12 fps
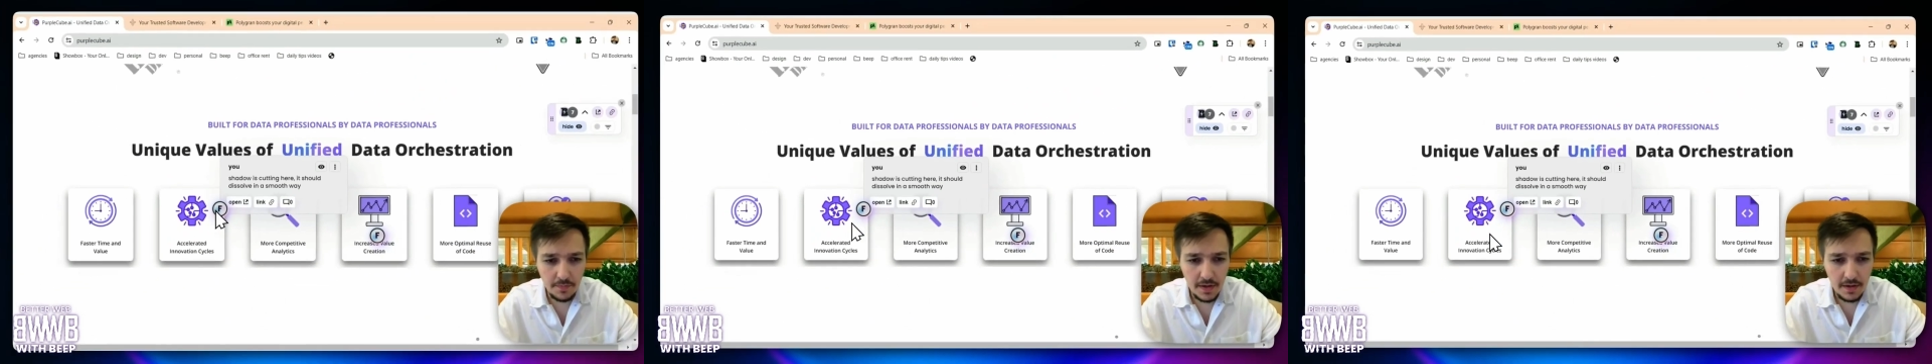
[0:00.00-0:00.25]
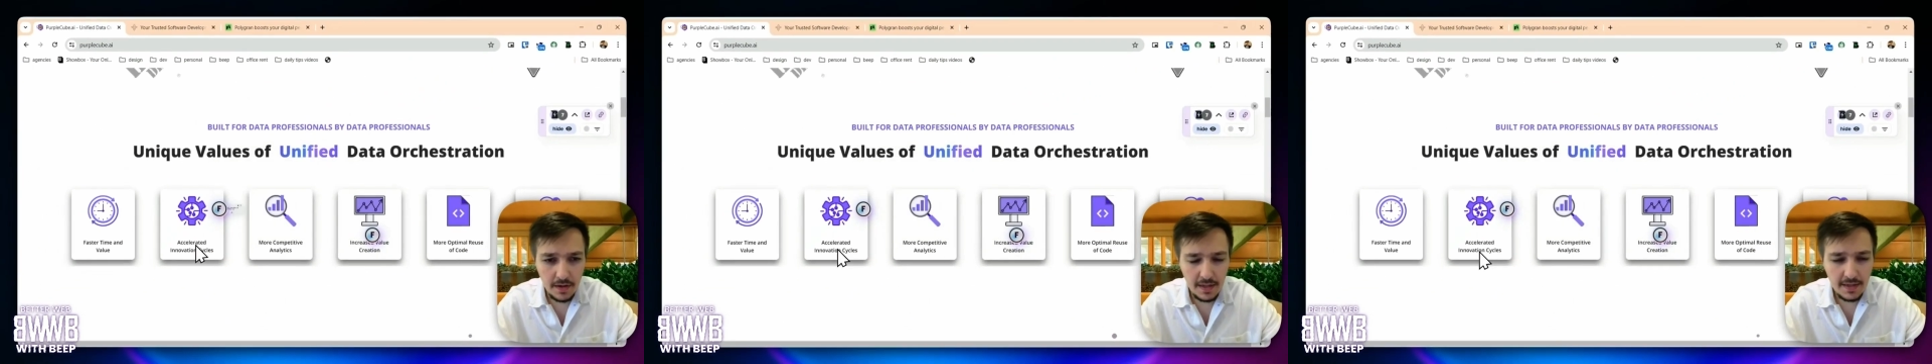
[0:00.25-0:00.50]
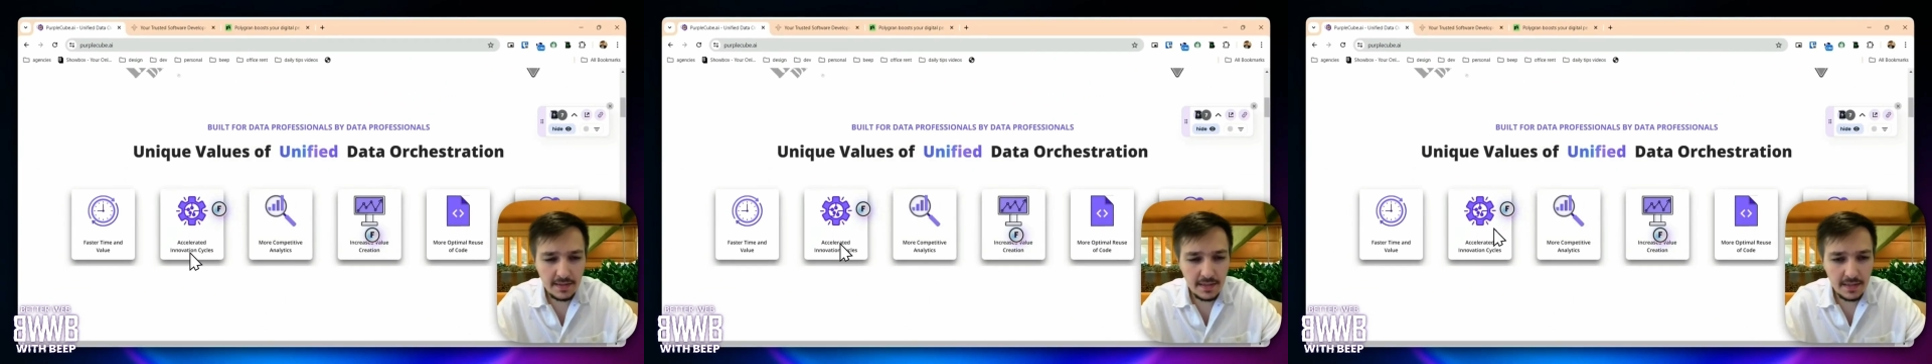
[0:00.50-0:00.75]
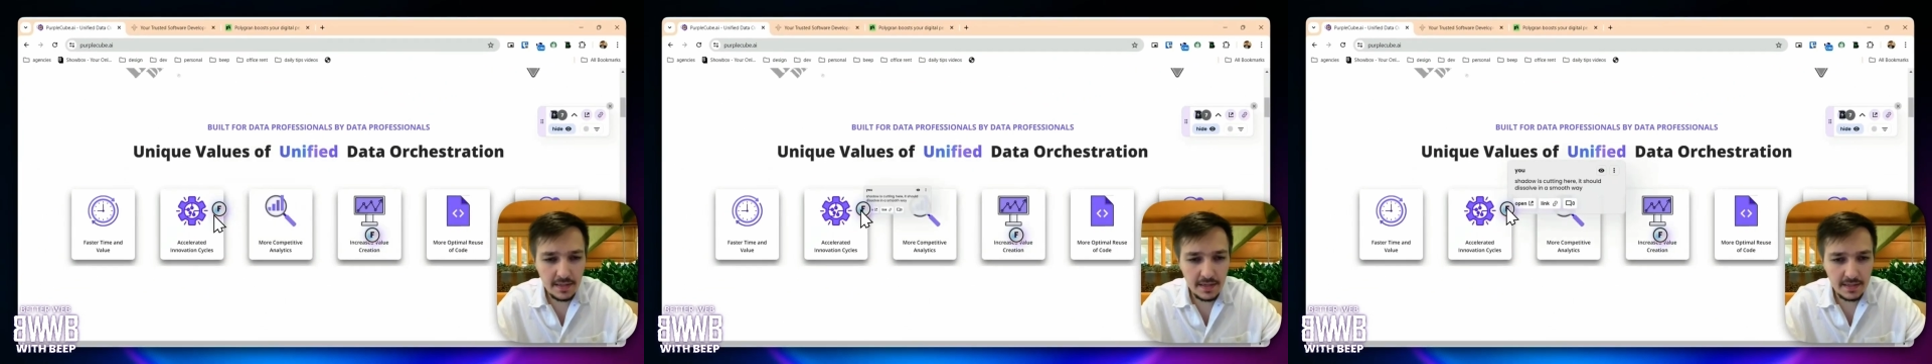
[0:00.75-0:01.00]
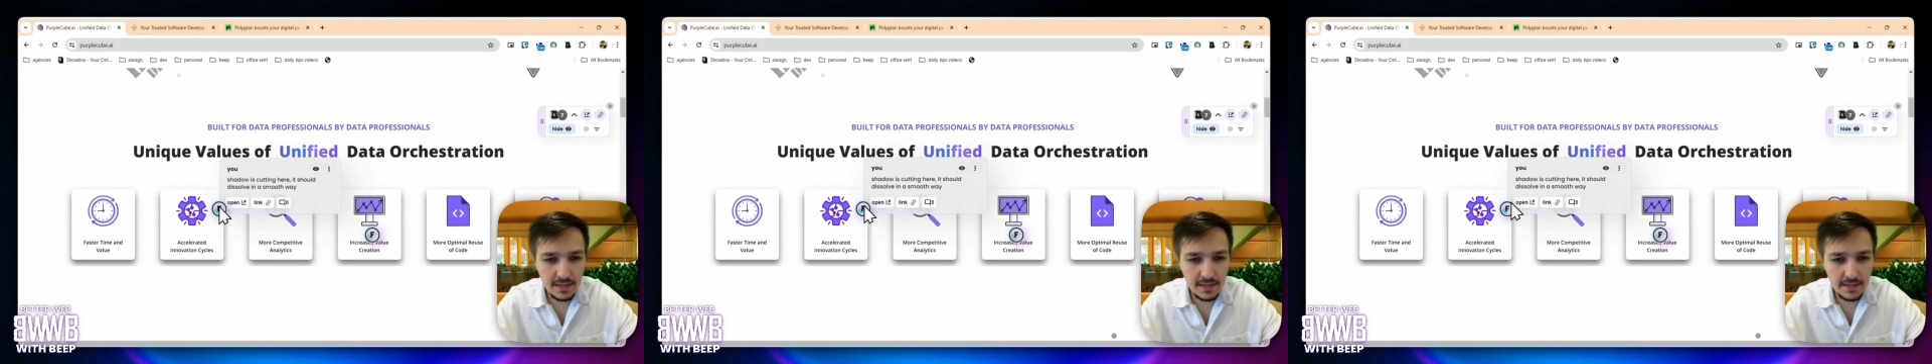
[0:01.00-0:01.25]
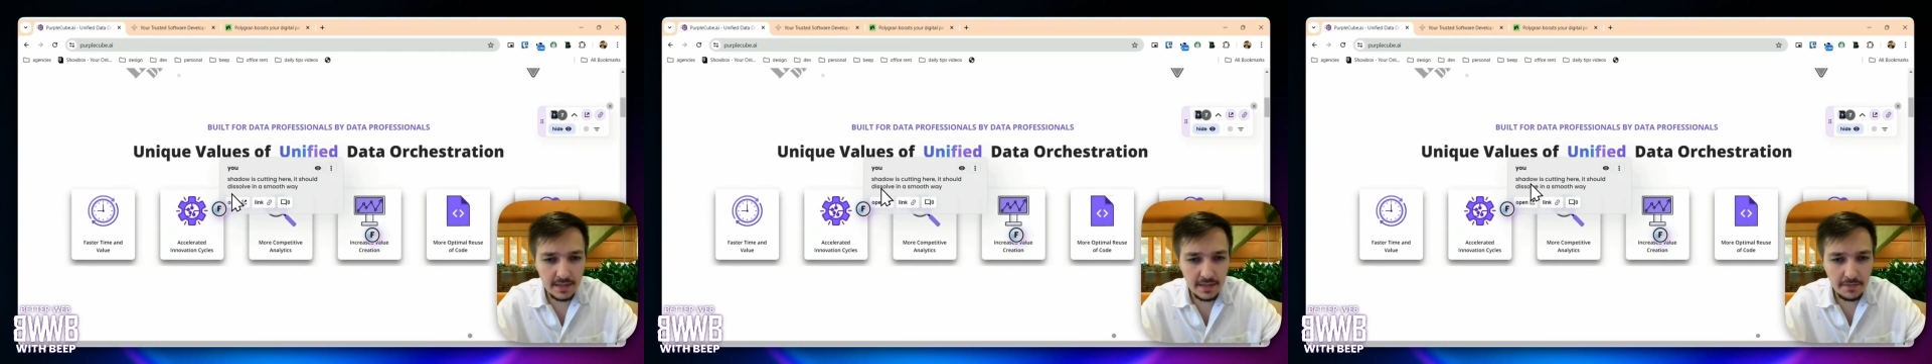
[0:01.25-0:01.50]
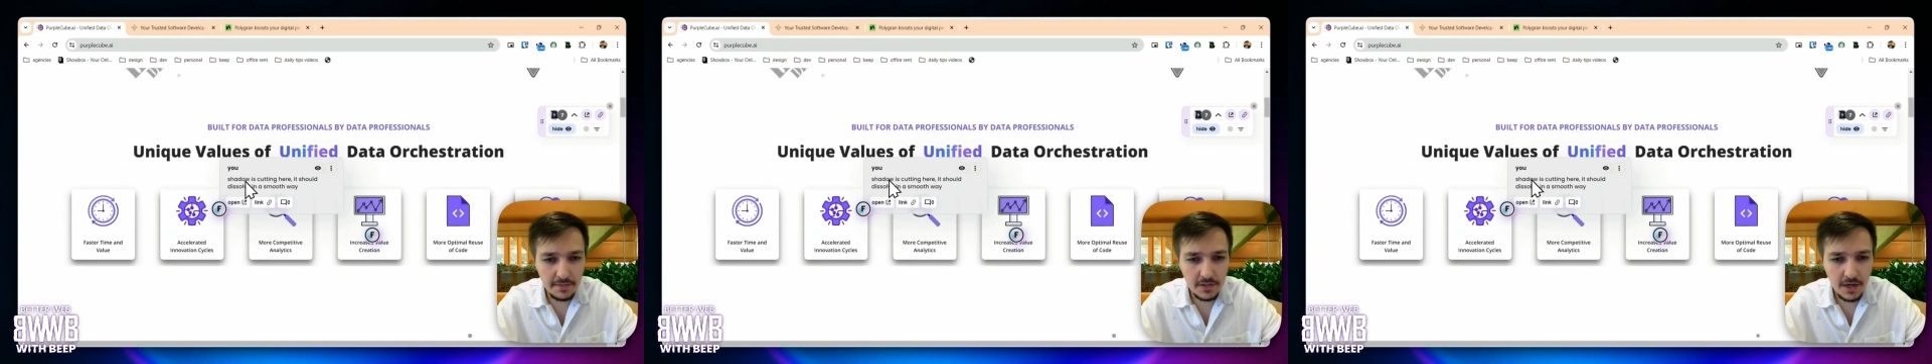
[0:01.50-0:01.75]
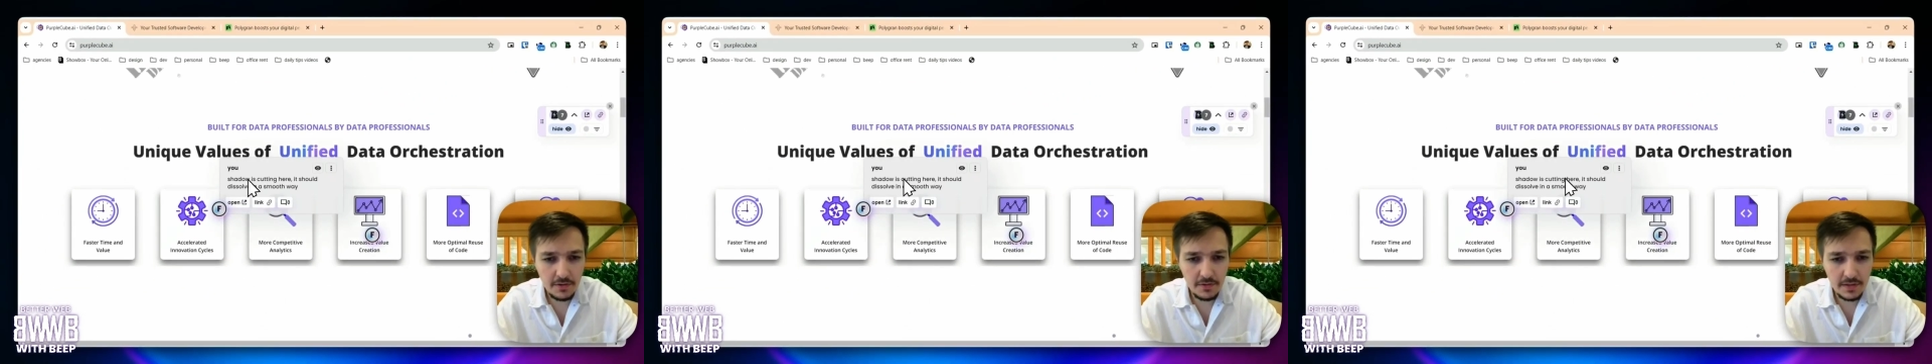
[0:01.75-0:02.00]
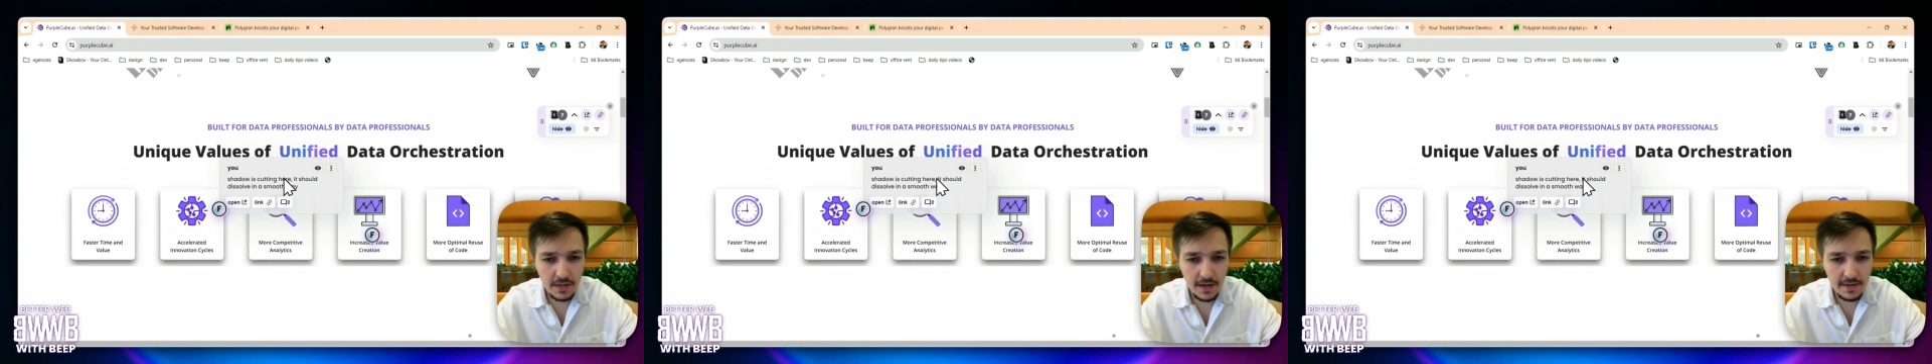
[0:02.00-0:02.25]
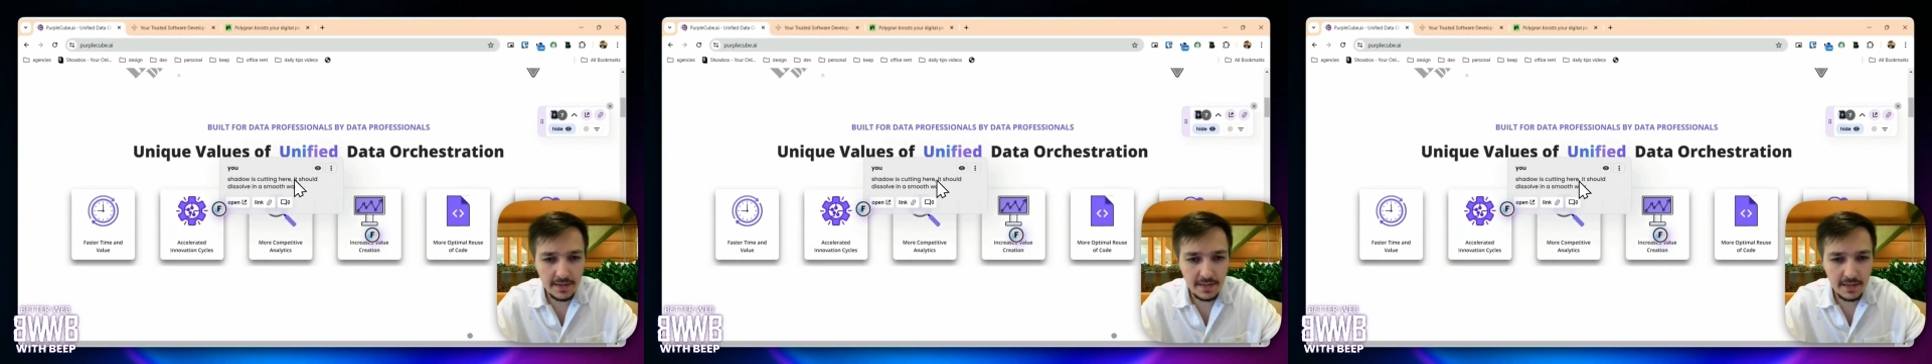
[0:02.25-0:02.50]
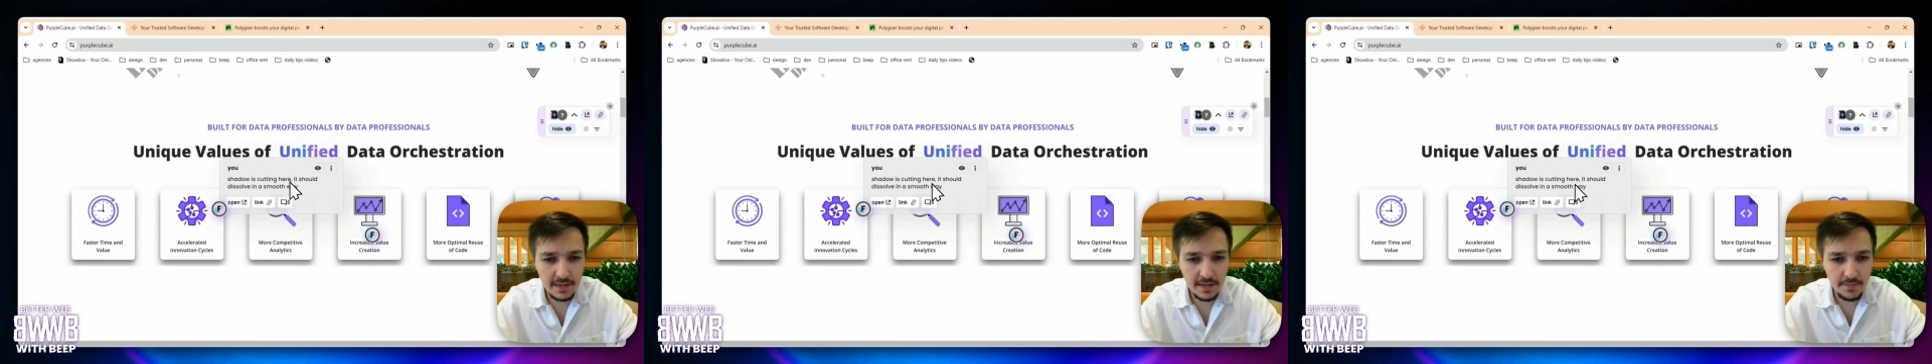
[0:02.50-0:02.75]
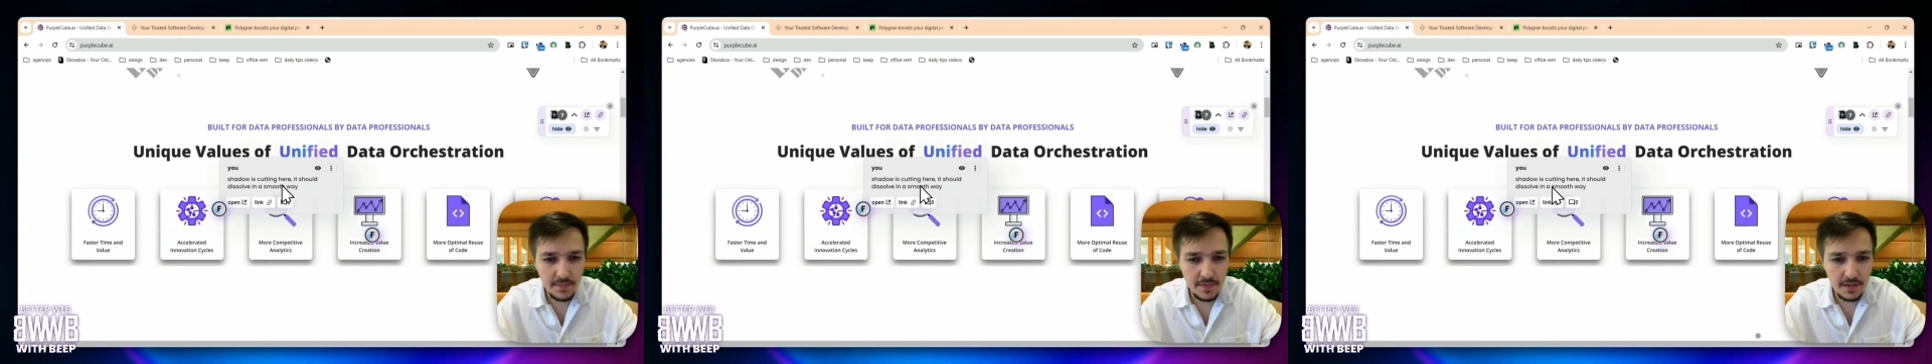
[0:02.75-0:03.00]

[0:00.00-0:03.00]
Another thing here is that the left shadow is cutting here.